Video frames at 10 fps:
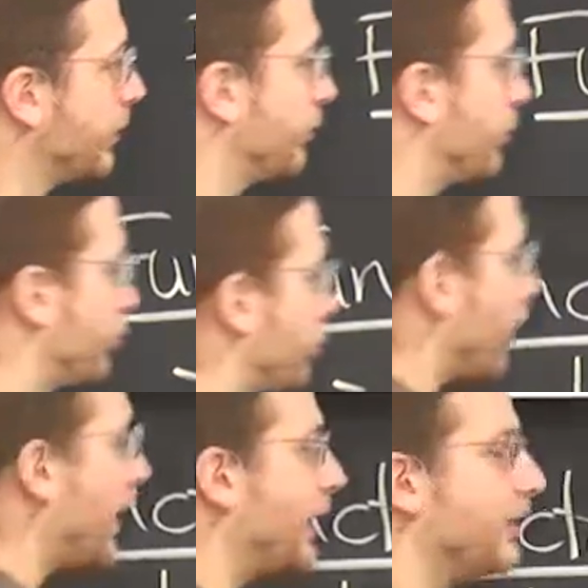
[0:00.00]
So a
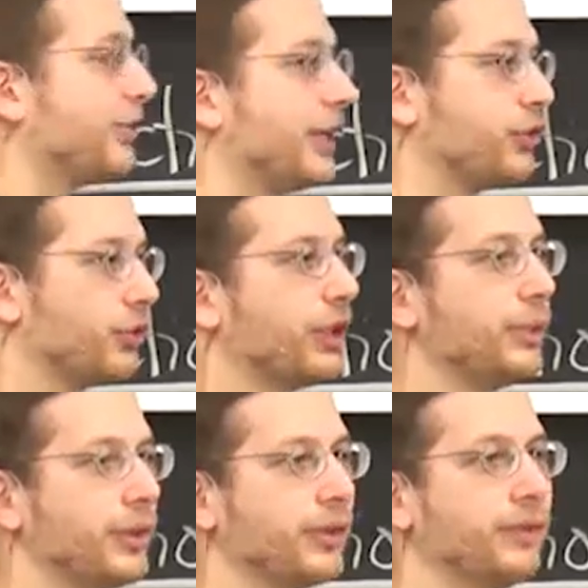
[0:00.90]
trie is a tree
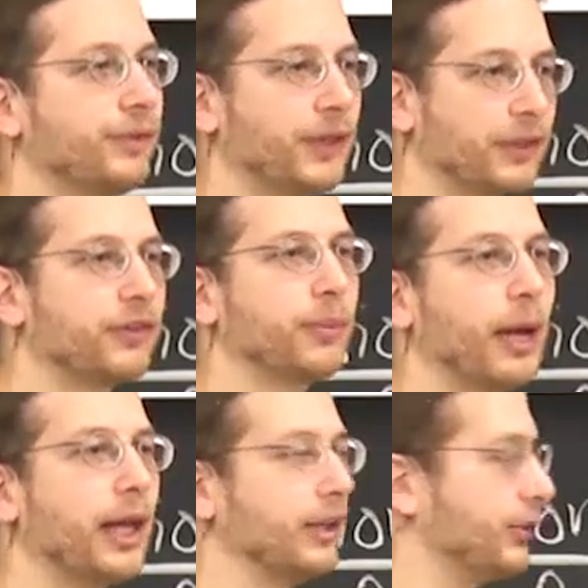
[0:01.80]
with a fixed
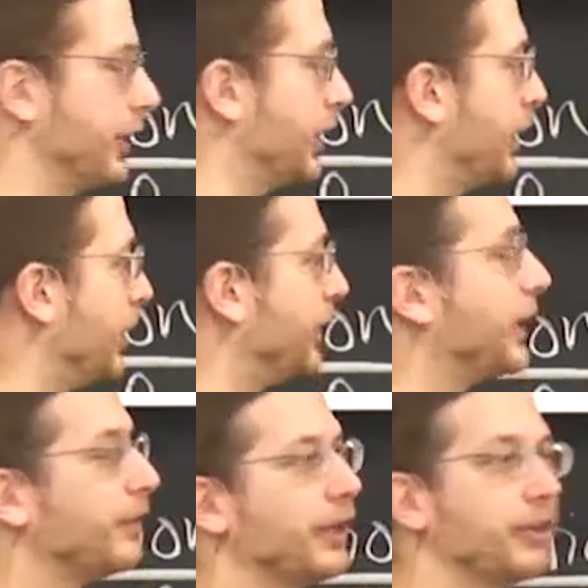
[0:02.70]
topology.
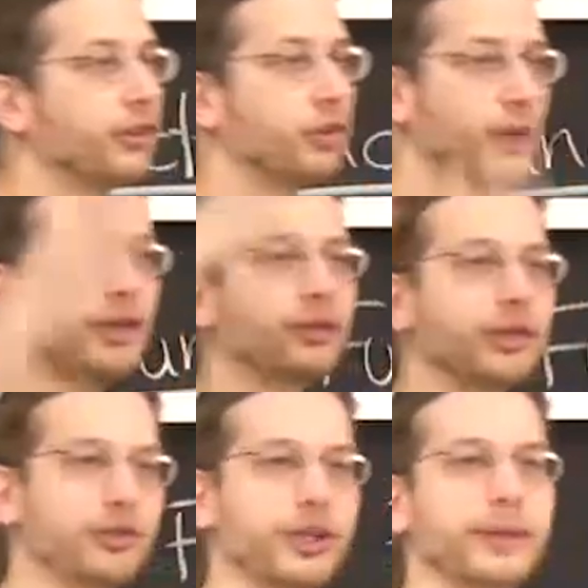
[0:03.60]
Think of it as a directory
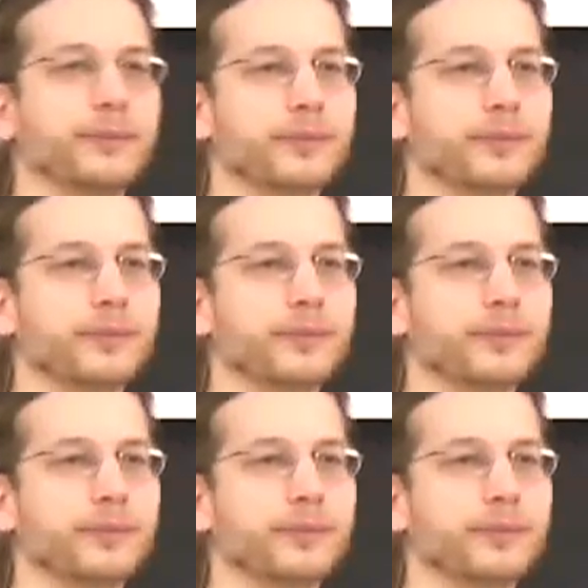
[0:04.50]
tree.